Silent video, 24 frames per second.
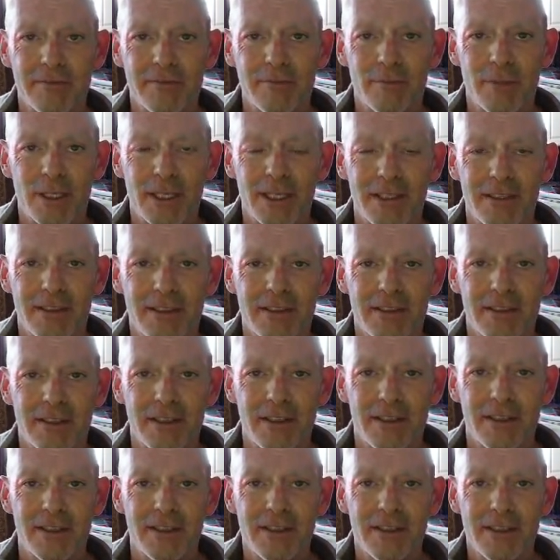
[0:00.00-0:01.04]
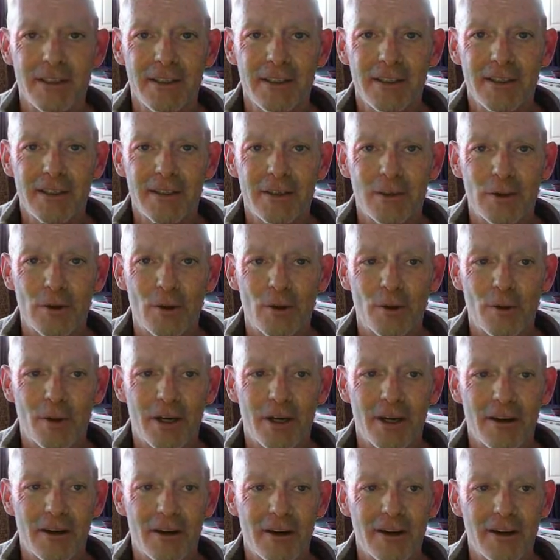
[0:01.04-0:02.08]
but, uh, you know, I,